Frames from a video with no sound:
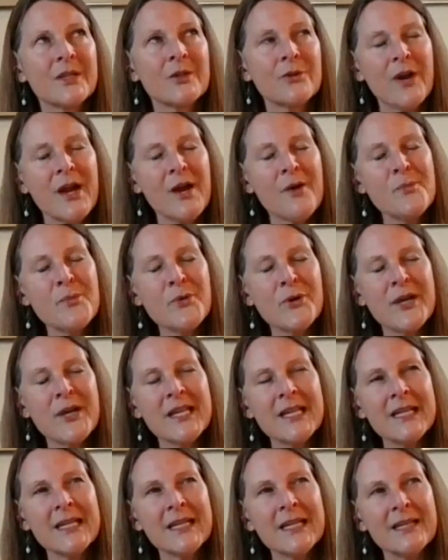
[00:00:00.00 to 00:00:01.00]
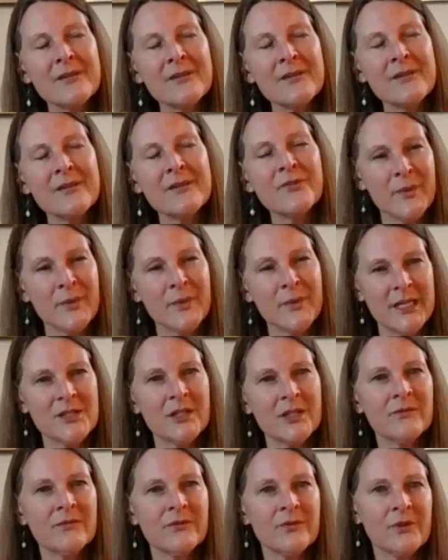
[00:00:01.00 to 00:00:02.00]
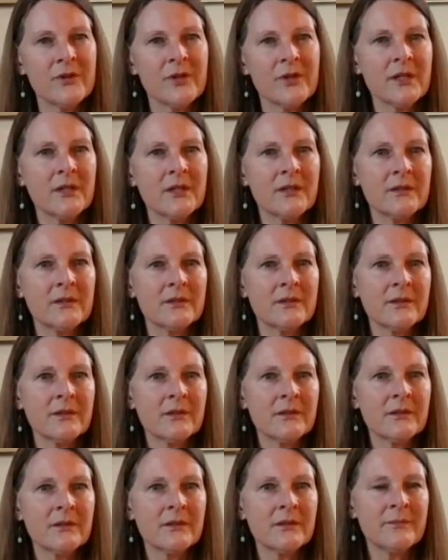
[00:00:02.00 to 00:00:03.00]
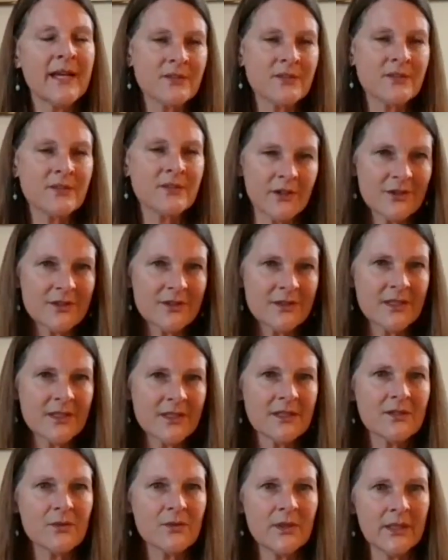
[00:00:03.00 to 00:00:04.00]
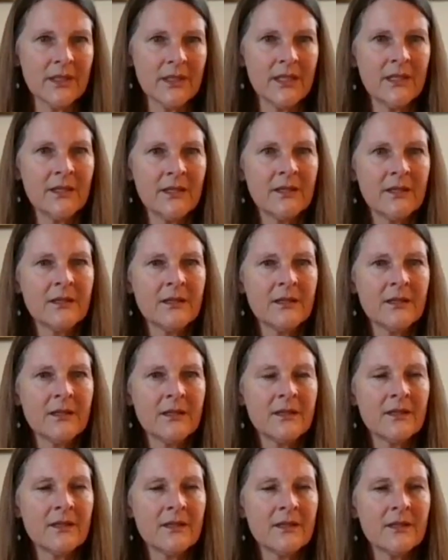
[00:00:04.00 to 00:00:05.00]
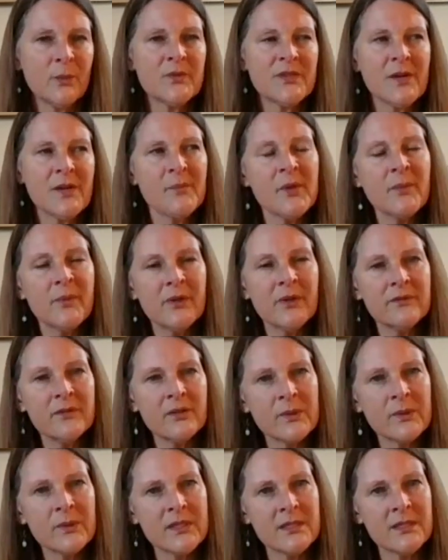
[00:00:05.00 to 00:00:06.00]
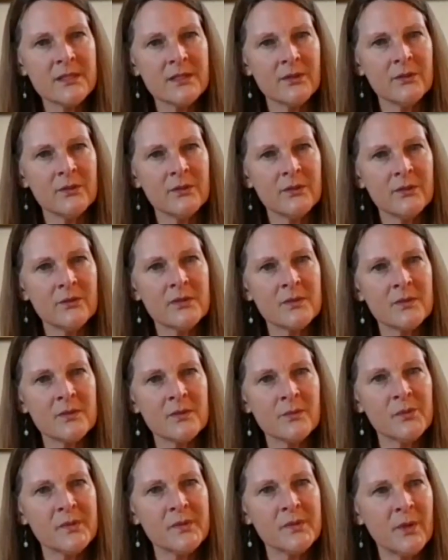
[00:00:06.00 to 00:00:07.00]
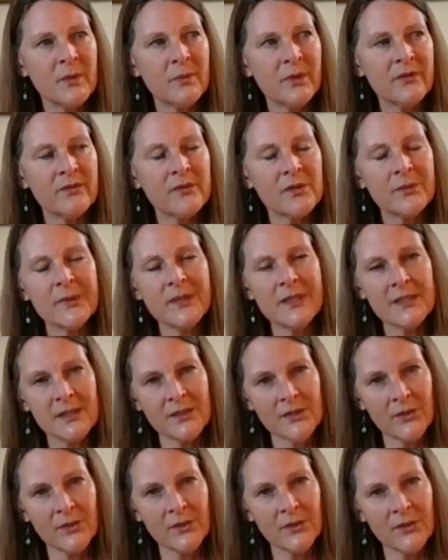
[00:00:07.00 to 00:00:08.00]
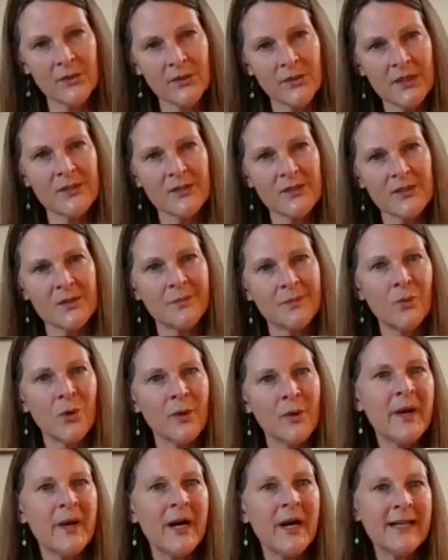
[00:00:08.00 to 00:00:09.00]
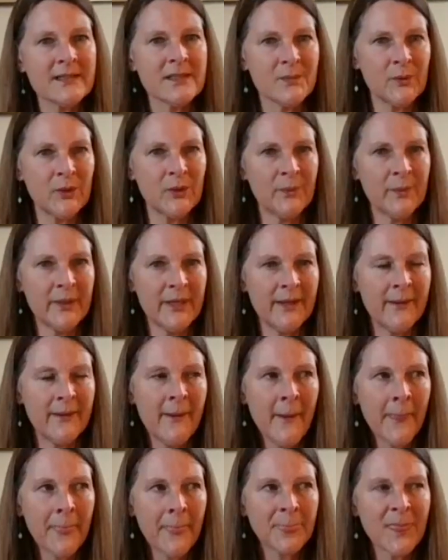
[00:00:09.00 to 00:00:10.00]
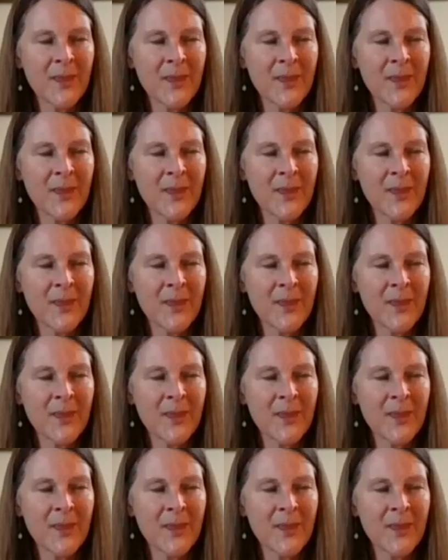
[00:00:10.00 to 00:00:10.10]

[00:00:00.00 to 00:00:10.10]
information for mass consciousness, really. You know, some people have always known, small groups of people have always known that there's more possible, but